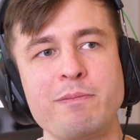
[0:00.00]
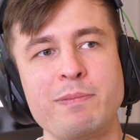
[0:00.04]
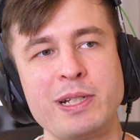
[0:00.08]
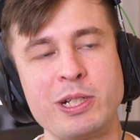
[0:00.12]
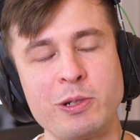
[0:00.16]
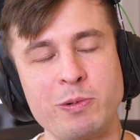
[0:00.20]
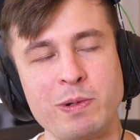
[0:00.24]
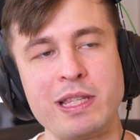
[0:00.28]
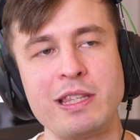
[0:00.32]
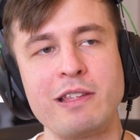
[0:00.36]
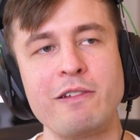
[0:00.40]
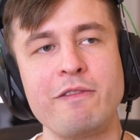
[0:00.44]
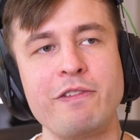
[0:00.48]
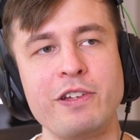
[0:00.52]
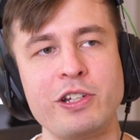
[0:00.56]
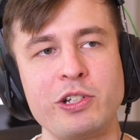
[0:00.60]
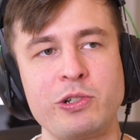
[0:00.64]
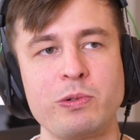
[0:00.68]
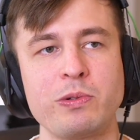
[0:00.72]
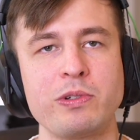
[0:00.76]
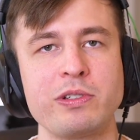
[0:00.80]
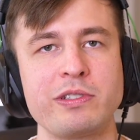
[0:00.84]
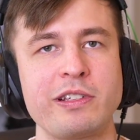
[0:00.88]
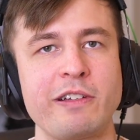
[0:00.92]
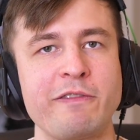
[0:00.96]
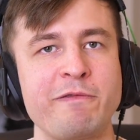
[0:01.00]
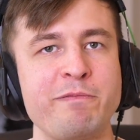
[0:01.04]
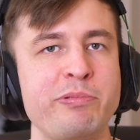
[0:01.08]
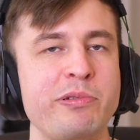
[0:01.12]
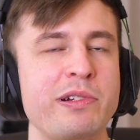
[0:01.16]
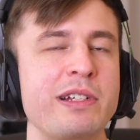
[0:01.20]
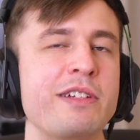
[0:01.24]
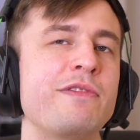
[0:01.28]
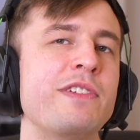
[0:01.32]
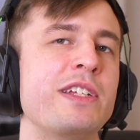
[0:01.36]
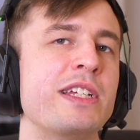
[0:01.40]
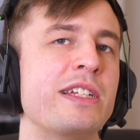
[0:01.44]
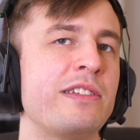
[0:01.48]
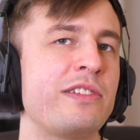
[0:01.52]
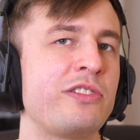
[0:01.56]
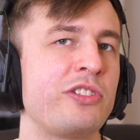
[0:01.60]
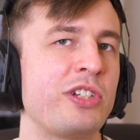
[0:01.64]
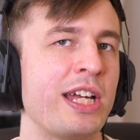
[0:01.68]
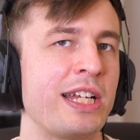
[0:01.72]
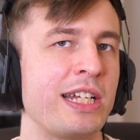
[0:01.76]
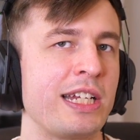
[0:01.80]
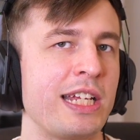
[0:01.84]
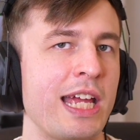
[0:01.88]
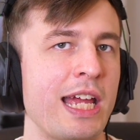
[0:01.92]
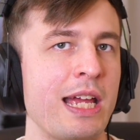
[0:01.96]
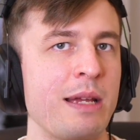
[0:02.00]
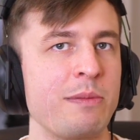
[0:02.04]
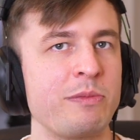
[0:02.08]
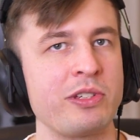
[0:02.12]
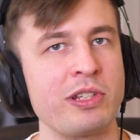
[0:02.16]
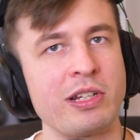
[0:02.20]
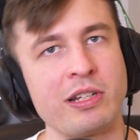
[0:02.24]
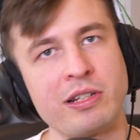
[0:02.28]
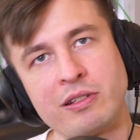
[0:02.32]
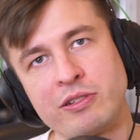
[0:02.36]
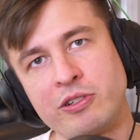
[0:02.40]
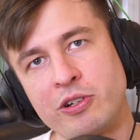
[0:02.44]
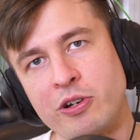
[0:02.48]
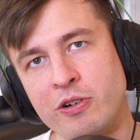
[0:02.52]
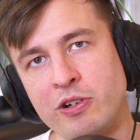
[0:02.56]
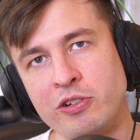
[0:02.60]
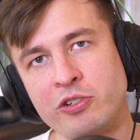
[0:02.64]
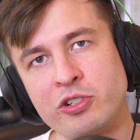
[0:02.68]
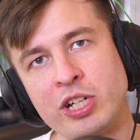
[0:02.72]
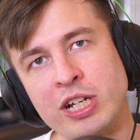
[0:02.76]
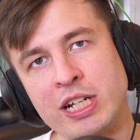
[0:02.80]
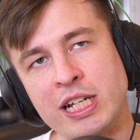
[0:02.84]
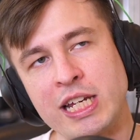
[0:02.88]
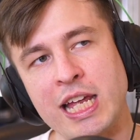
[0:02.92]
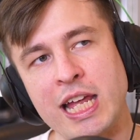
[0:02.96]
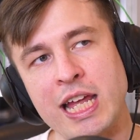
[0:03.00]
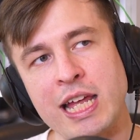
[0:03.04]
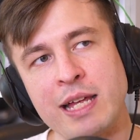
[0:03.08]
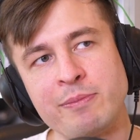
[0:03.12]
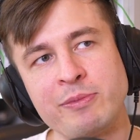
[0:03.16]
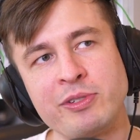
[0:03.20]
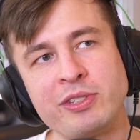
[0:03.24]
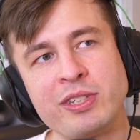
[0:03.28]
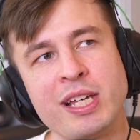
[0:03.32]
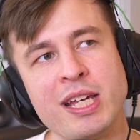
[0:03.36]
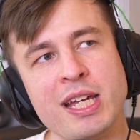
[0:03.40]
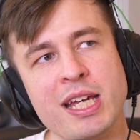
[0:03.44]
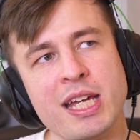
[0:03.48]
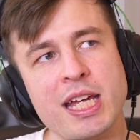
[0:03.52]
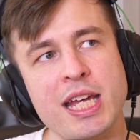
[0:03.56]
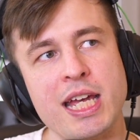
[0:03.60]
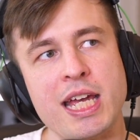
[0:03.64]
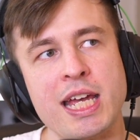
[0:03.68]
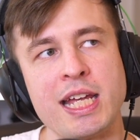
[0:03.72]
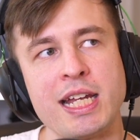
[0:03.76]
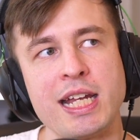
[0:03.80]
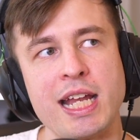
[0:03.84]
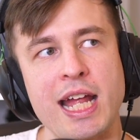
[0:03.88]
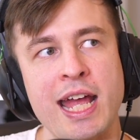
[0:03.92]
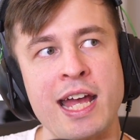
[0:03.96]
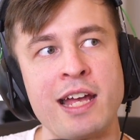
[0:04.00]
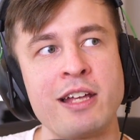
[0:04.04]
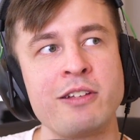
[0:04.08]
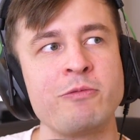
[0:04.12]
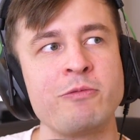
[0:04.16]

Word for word: between the visuals of previous gen games and current gen games. And